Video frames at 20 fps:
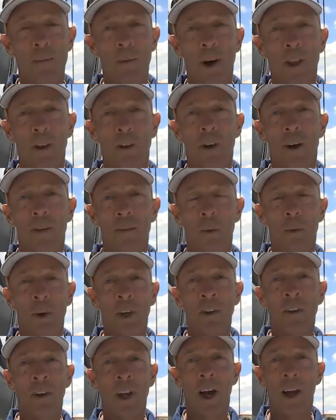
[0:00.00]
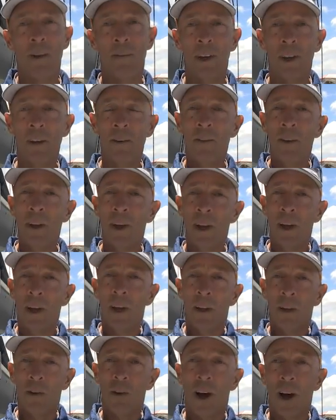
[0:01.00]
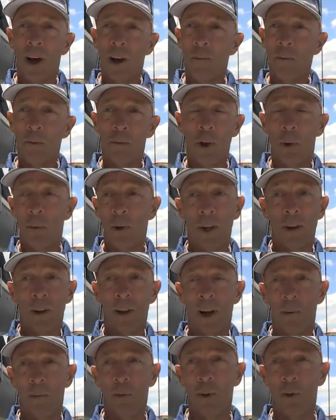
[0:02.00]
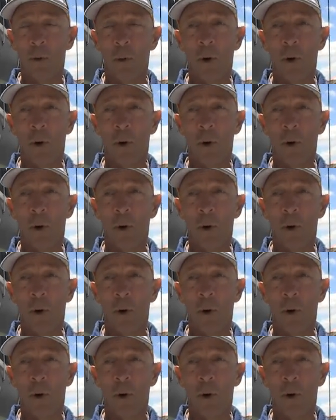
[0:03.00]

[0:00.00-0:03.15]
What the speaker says: by the time the wind came in. So we ended up with